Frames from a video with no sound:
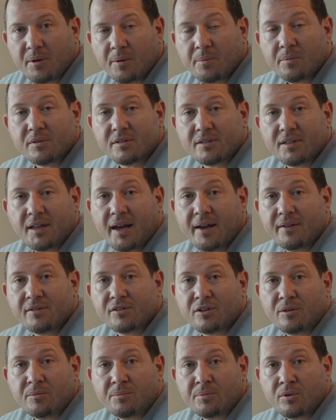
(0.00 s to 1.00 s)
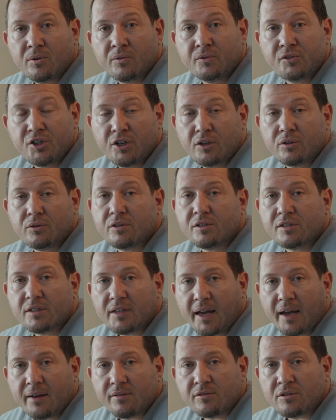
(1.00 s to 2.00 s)
People's lives are improved. Children's
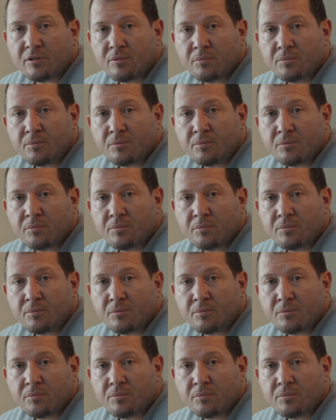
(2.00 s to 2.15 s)
lives are